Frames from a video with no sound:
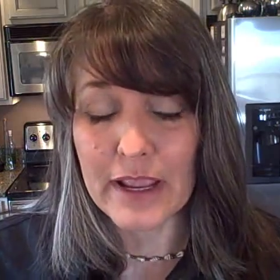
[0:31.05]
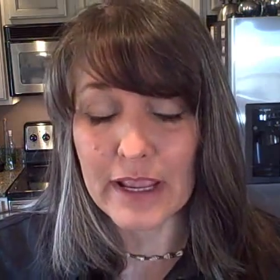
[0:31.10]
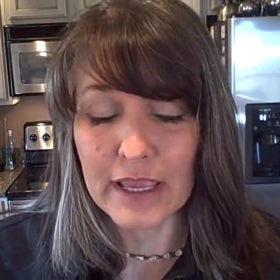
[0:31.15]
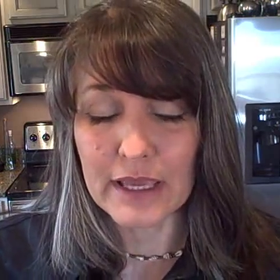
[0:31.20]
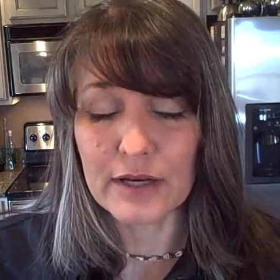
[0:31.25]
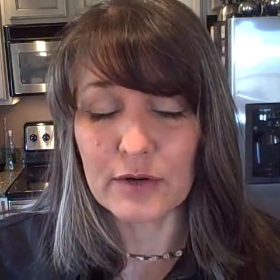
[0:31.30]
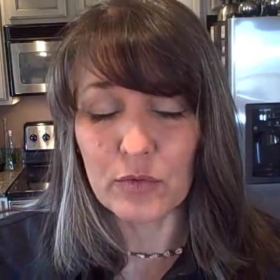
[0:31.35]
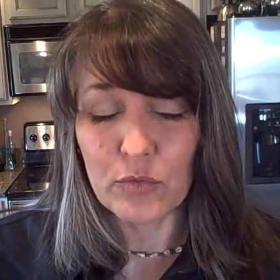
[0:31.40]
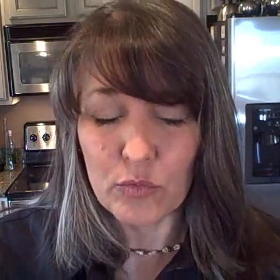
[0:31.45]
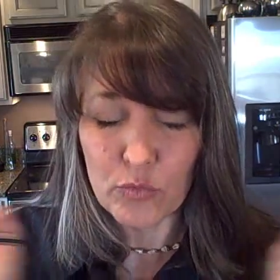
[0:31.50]
I
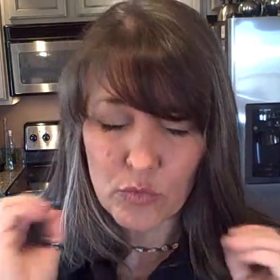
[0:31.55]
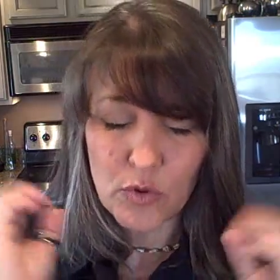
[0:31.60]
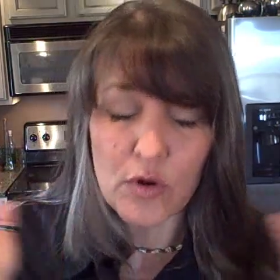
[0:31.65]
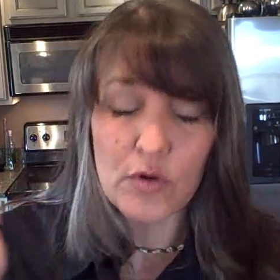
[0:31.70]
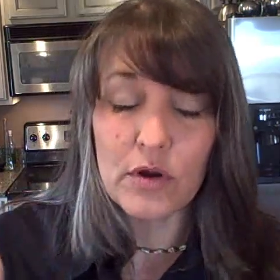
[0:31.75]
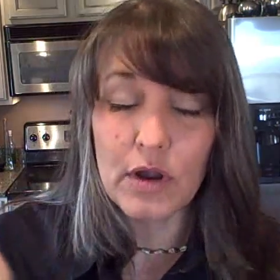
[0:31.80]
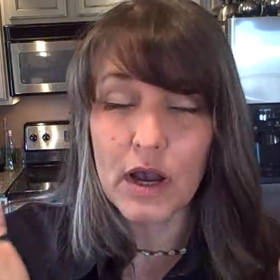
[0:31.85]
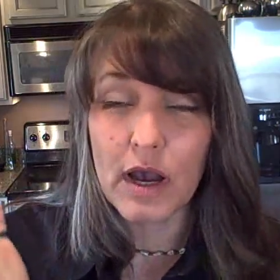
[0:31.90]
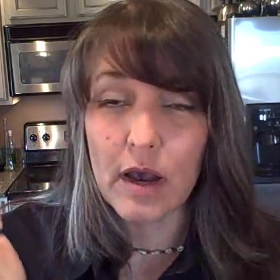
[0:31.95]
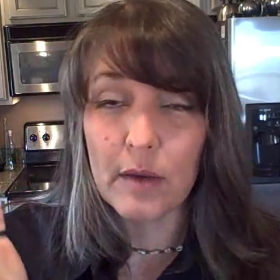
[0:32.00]
kind of
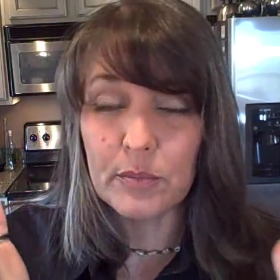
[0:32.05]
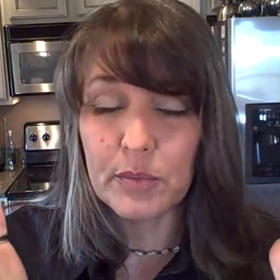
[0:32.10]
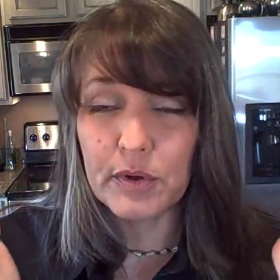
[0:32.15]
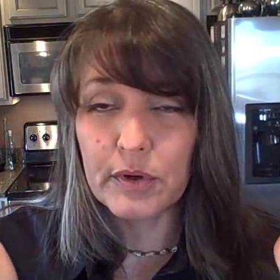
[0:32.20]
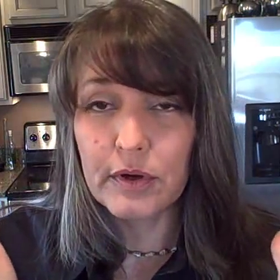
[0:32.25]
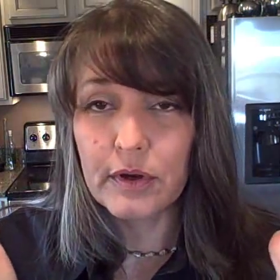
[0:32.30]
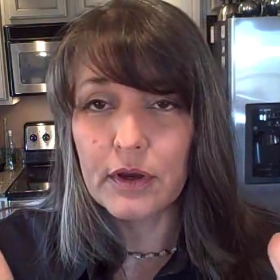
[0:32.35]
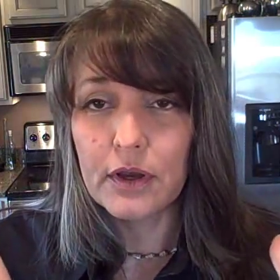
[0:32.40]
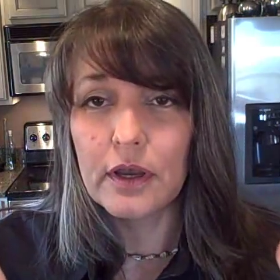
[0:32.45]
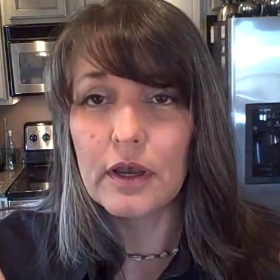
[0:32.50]
woke up
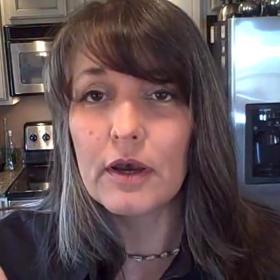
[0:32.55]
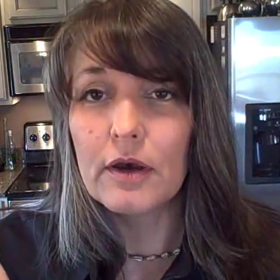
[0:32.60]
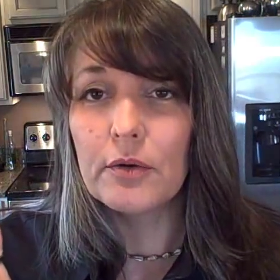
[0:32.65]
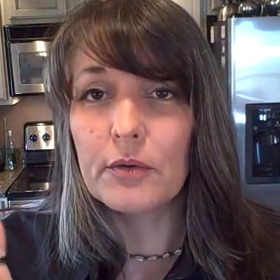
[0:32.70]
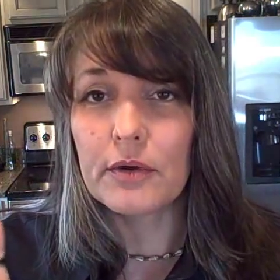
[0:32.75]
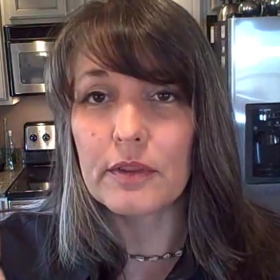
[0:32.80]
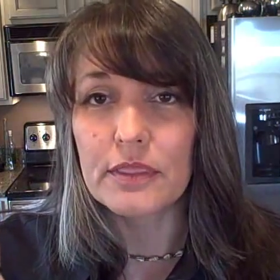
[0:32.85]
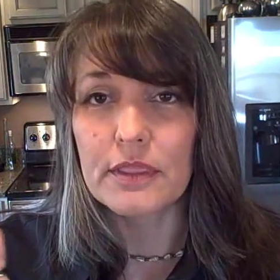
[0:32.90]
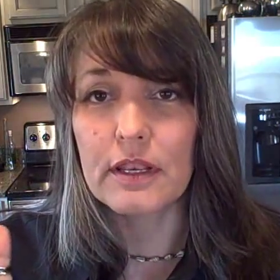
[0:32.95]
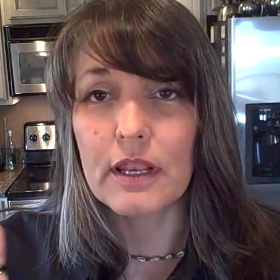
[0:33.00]

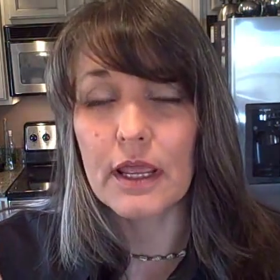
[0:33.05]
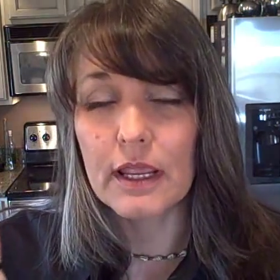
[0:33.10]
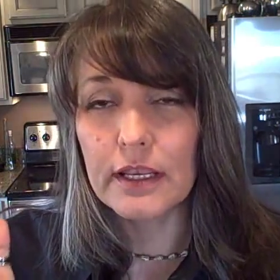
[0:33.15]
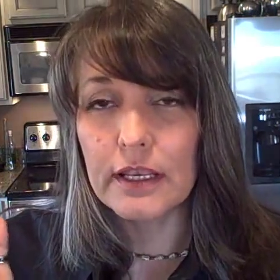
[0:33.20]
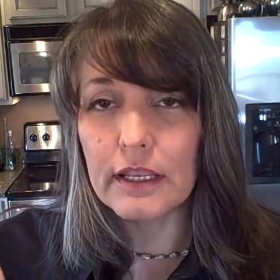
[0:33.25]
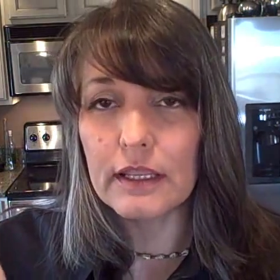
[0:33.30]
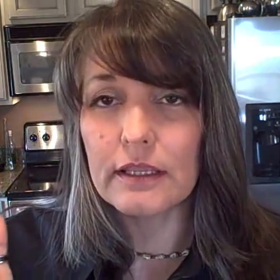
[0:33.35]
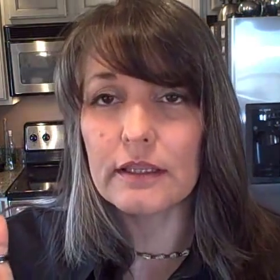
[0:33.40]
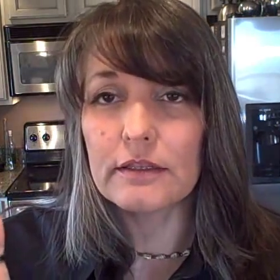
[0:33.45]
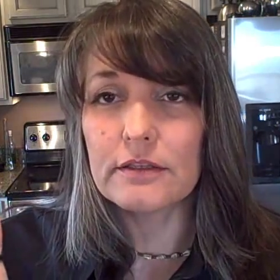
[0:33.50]
with an
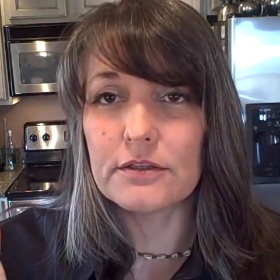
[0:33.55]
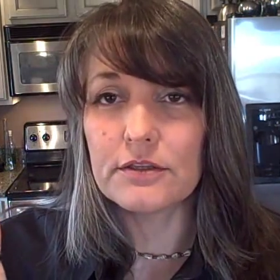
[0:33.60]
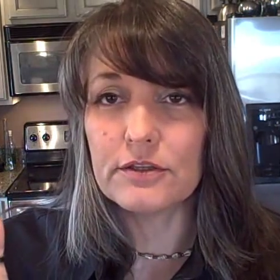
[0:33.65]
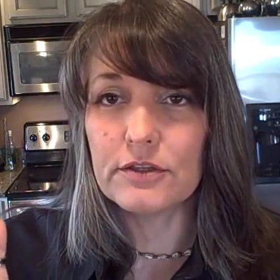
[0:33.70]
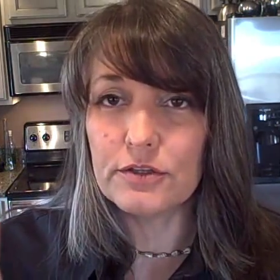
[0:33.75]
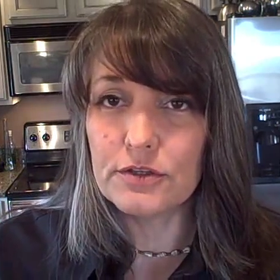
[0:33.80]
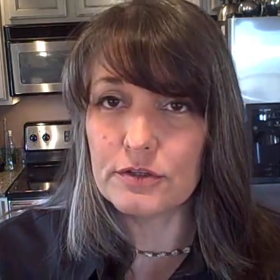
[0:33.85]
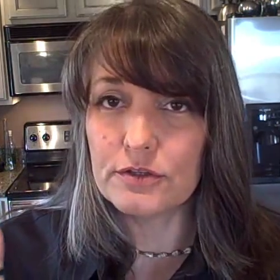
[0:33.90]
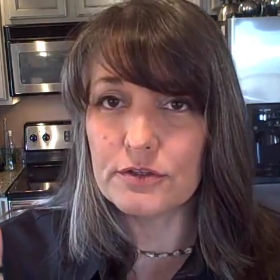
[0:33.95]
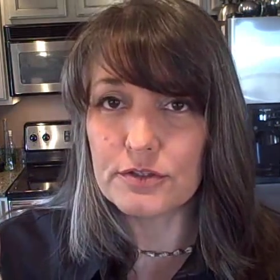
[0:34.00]
idea to
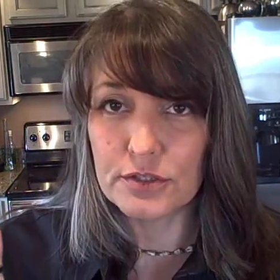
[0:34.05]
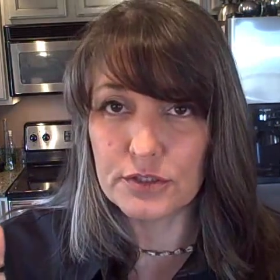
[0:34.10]
do,